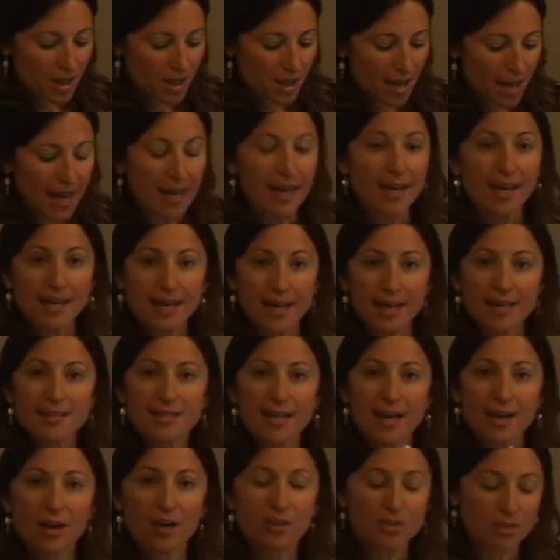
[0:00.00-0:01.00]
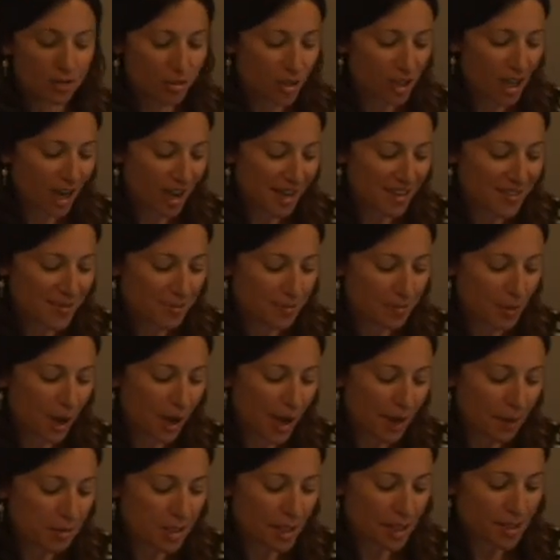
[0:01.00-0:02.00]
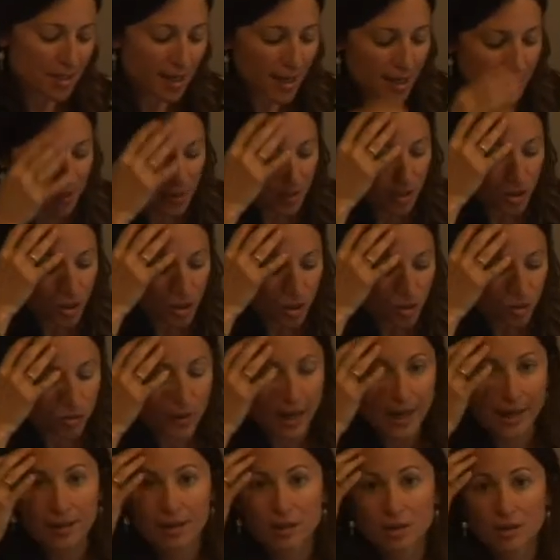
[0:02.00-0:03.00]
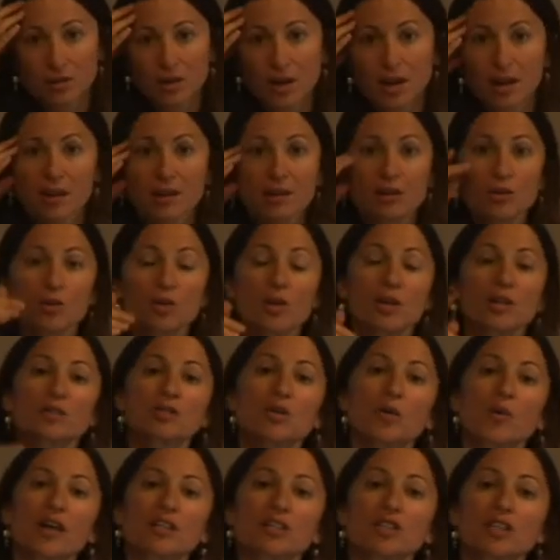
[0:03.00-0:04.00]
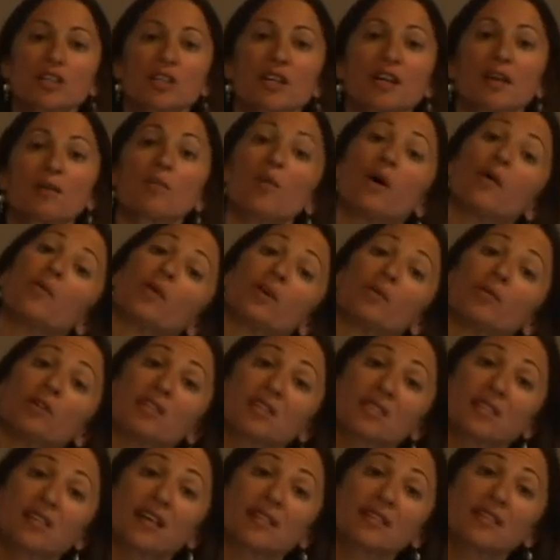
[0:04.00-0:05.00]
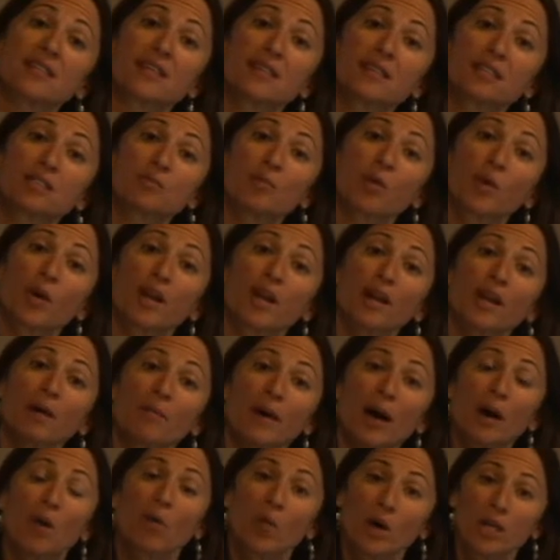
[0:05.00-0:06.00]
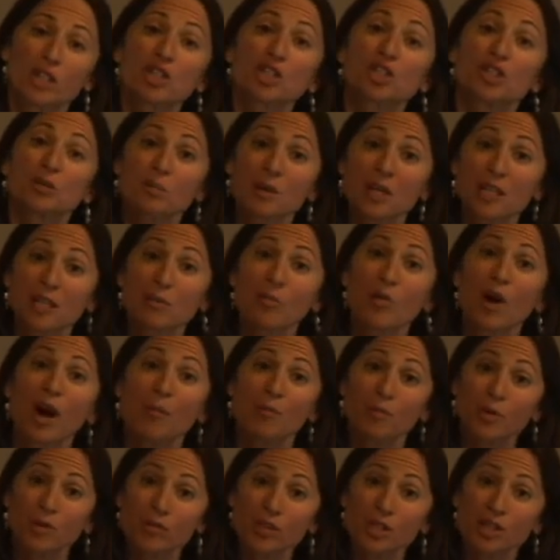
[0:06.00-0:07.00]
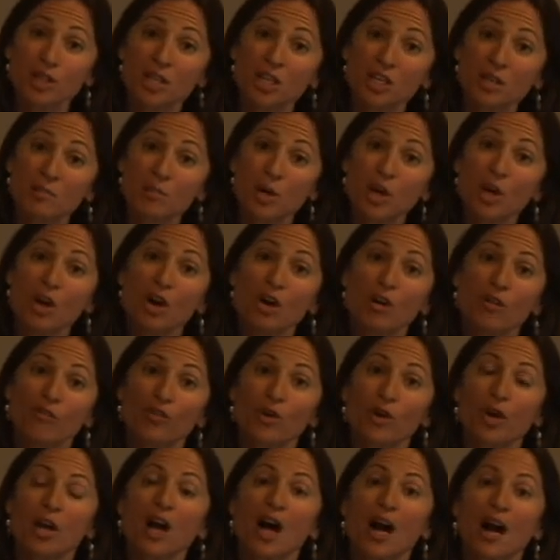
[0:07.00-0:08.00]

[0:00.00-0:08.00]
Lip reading: And I guess that also perhaps that ties into Eleonora's question and what we were discussing this morning about what should be the proper regime for